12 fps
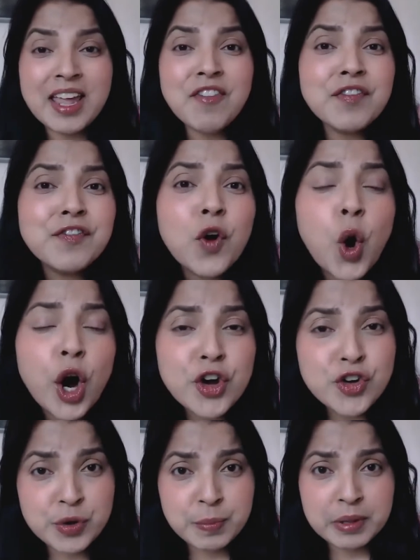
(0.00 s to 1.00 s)
even
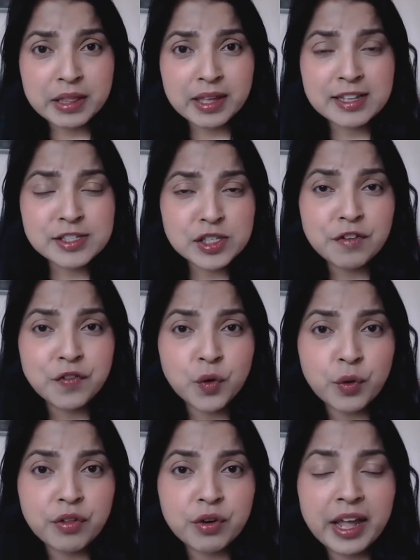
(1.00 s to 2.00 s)
400 million and so
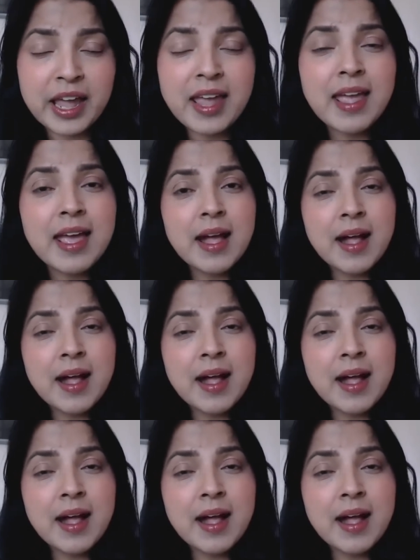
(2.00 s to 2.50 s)
forth, okay?